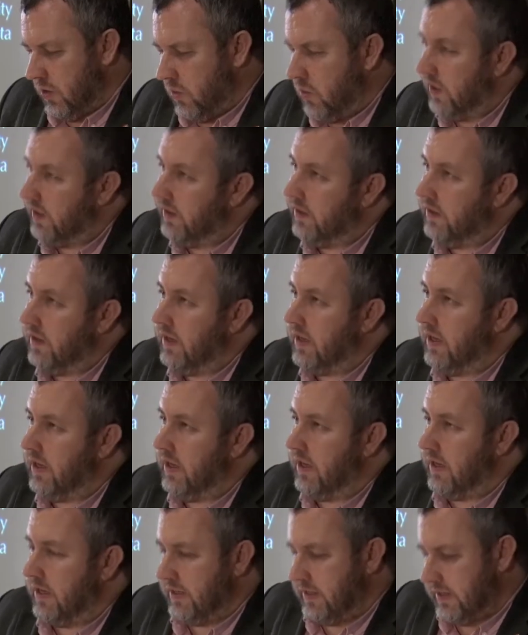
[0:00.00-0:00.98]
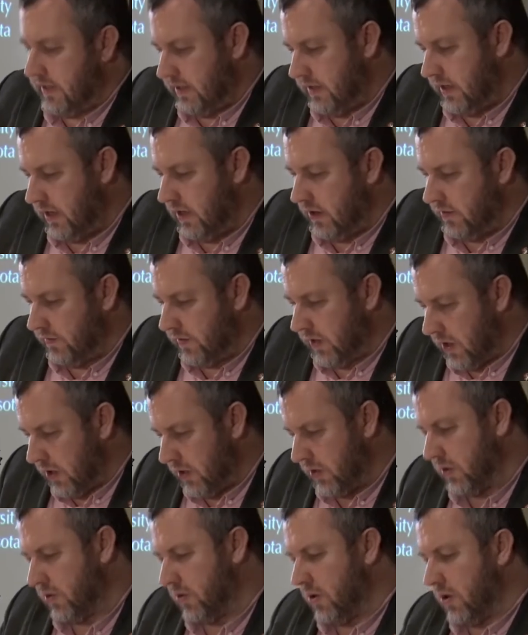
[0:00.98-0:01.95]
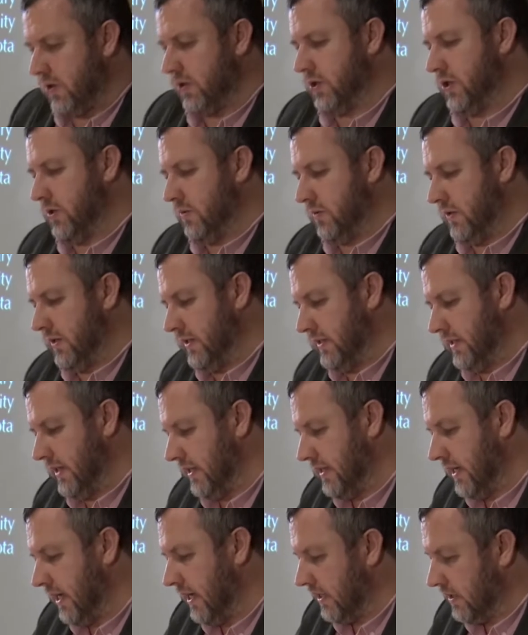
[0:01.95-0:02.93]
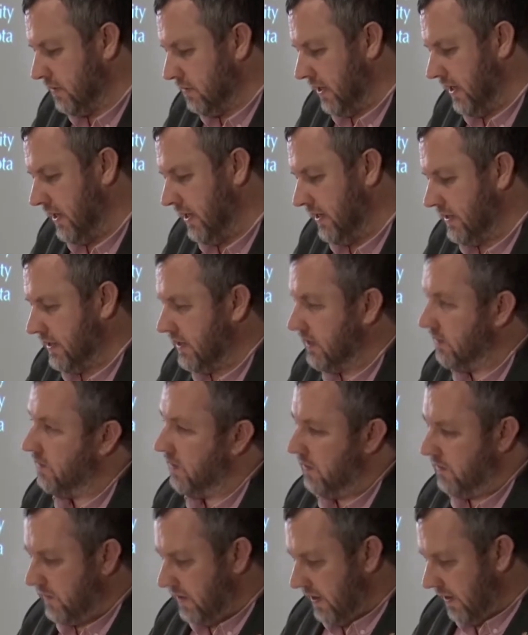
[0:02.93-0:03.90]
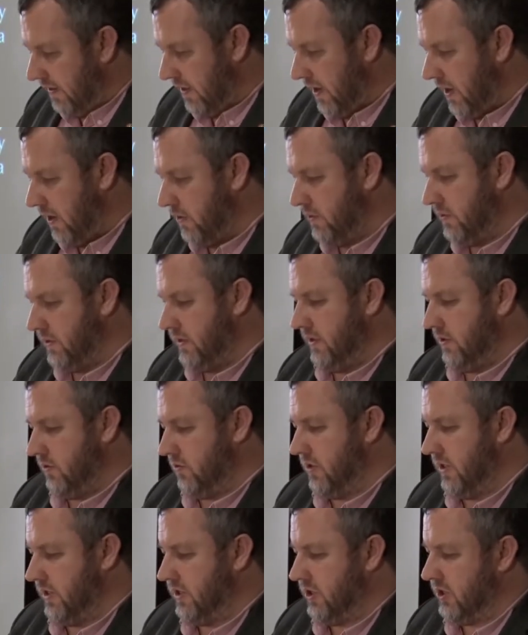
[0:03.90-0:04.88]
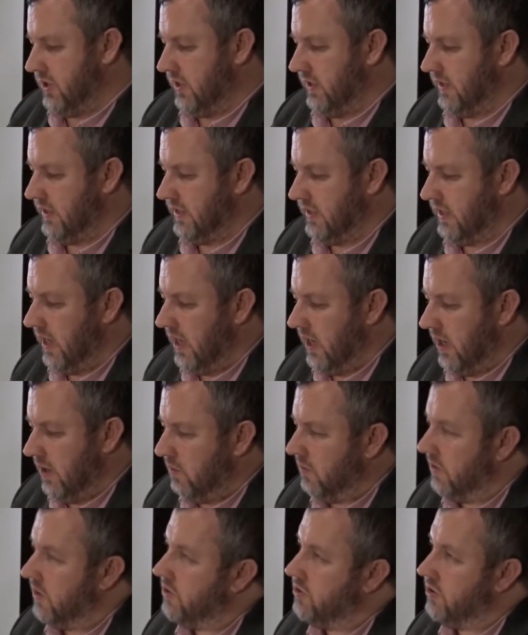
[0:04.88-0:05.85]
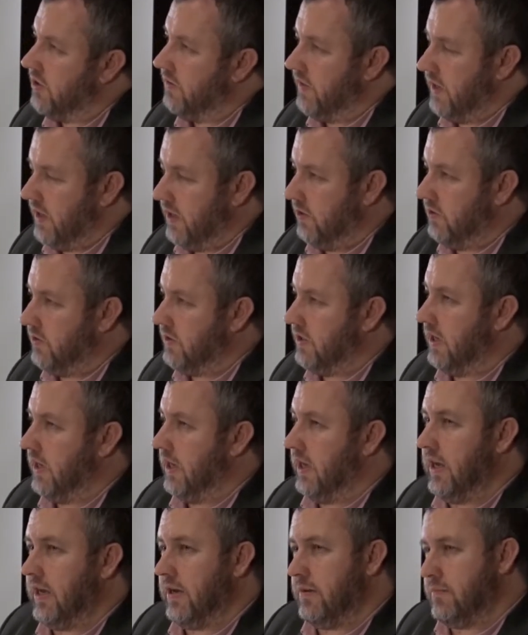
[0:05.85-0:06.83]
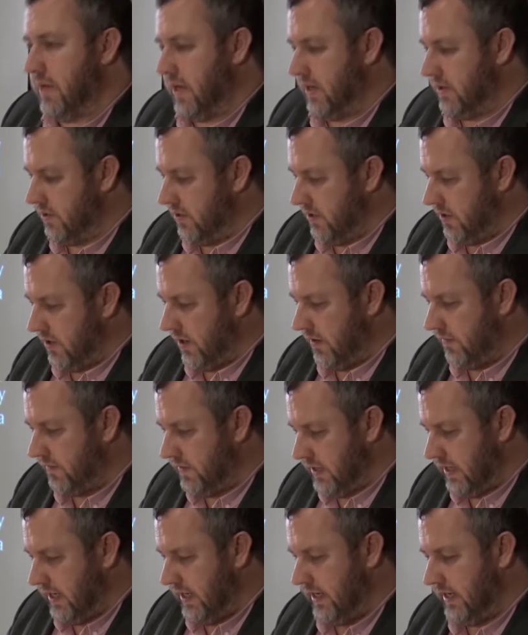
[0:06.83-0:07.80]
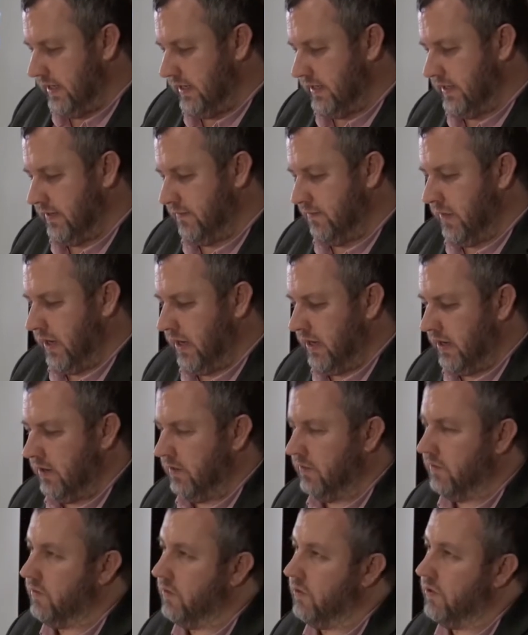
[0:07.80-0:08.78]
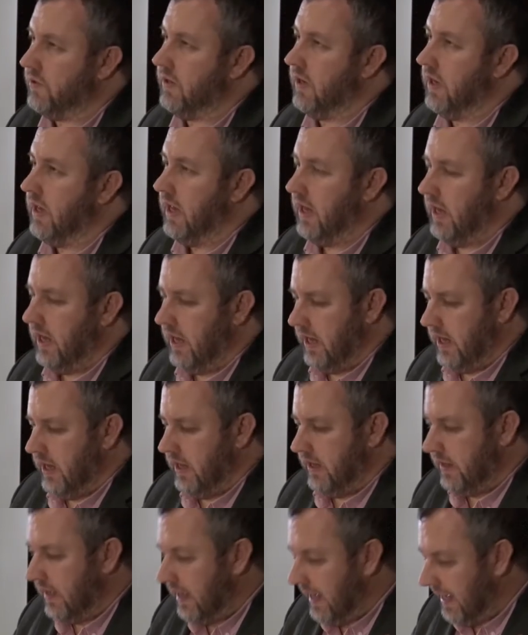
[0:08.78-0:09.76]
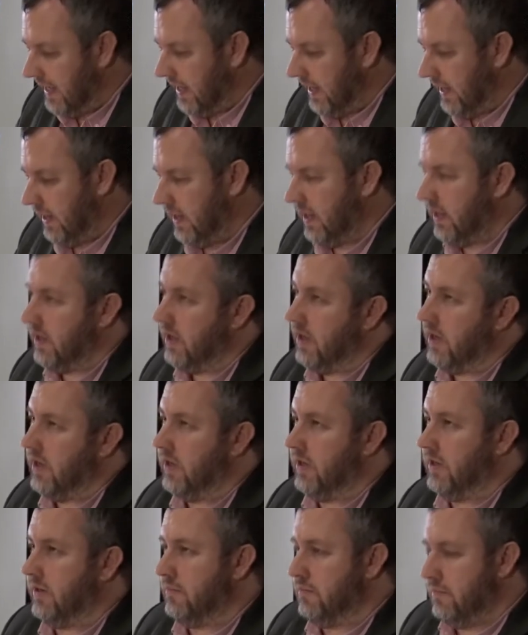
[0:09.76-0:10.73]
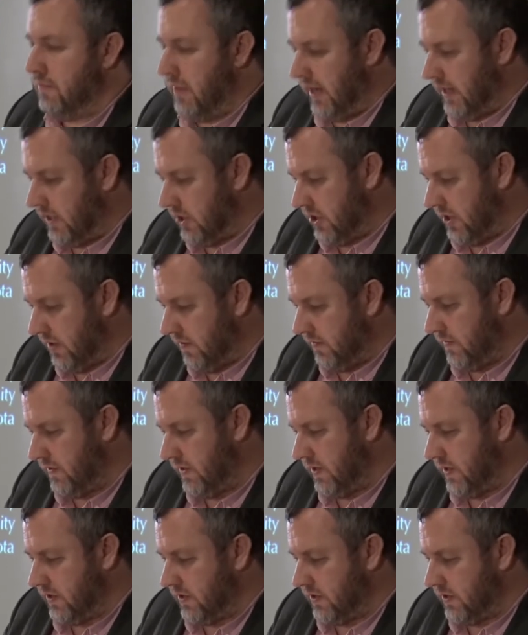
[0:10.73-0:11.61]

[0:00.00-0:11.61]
When the city of Karakosh was attacked by ISIS, 50,000 Christians were driven out in a matter of days, many on foot, the ill on makeshift